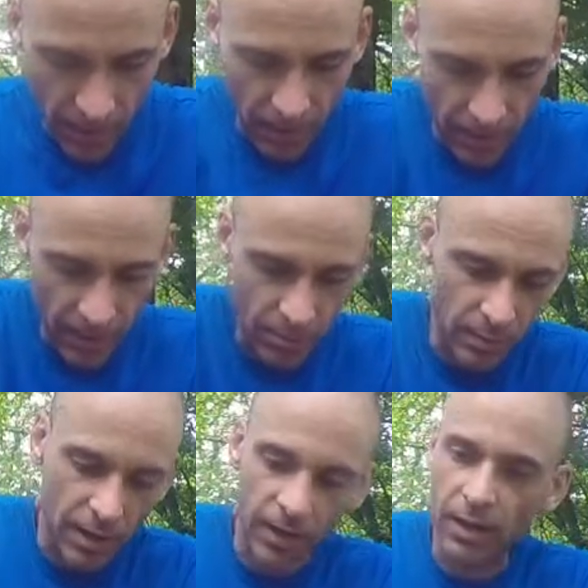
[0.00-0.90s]
I had
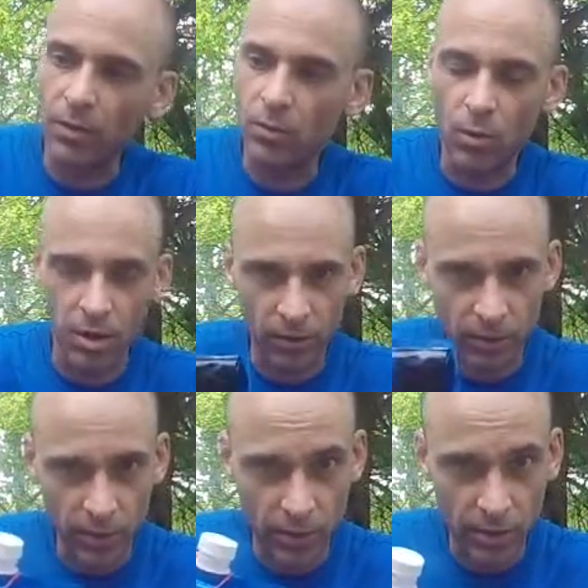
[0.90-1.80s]
my water
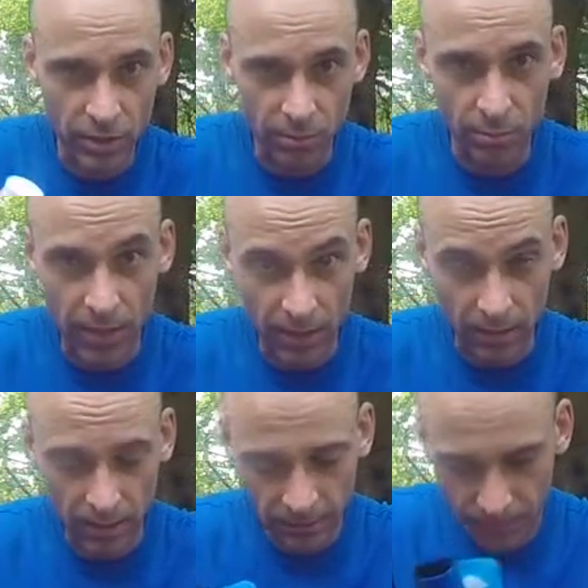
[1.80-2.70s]
filtration bottle,